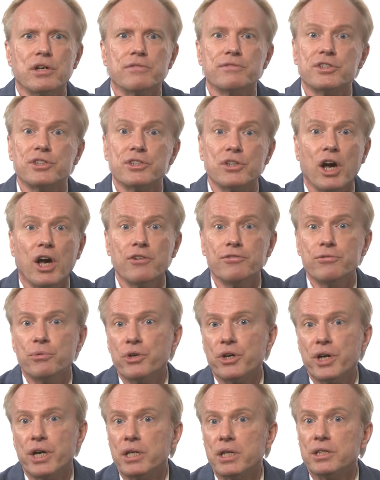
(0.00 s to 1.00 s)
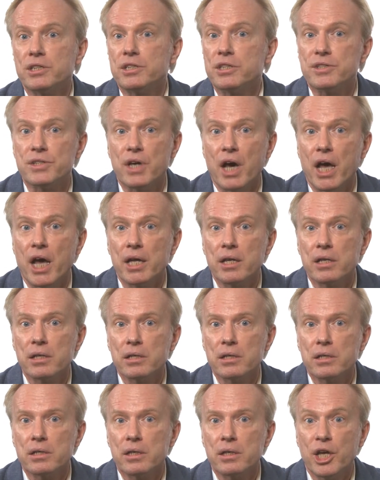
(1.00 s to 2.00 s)
of software-aided
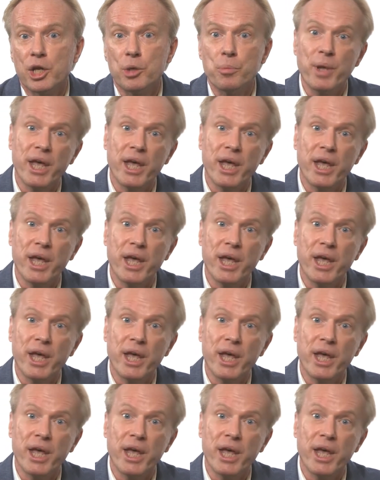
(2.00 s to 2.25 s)
design and